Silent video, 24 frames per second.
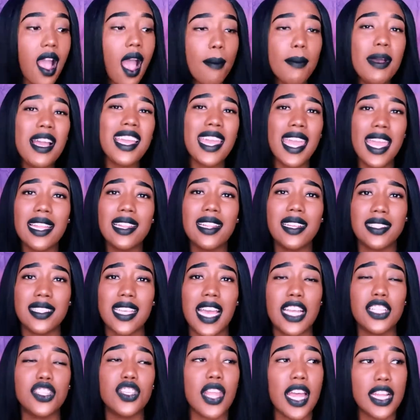I'm on Caitlin's
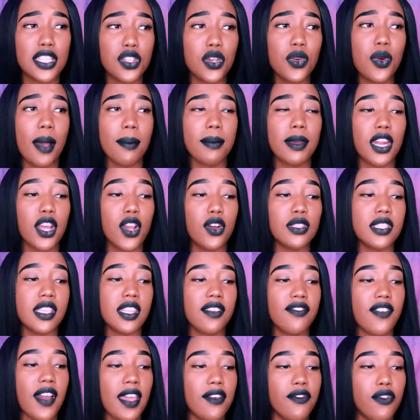side, so that's who I'm gonna go
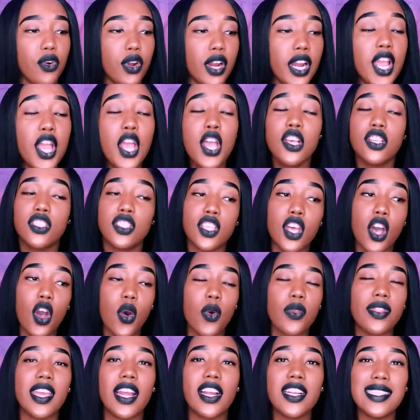see the fight for.
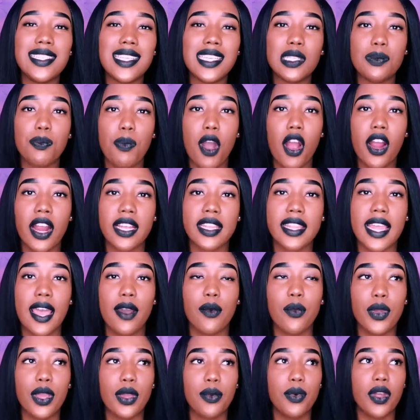So there's this park
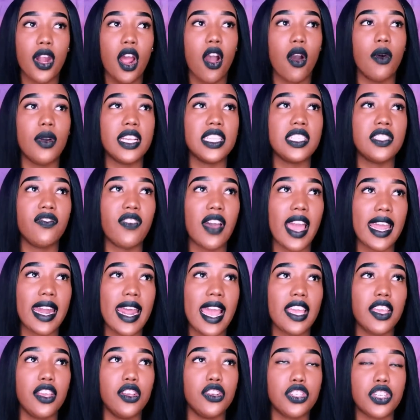that we would always
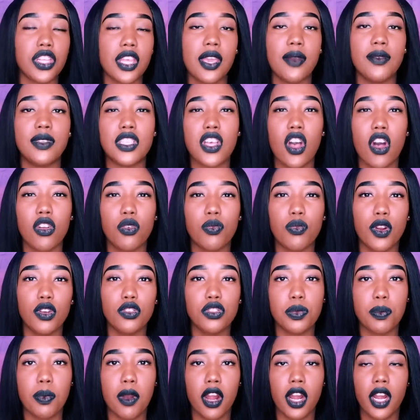fight at. Usually it was called
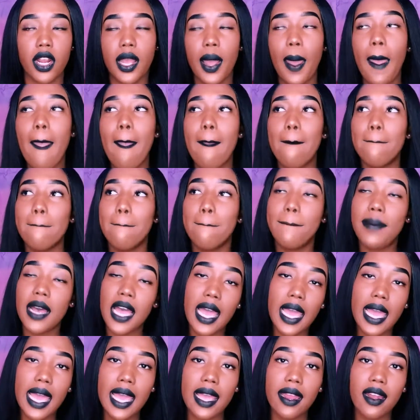Roach Park,
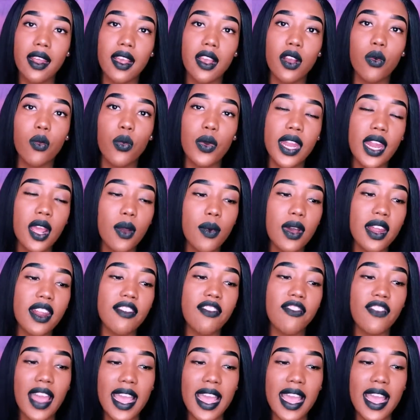but we didn't want to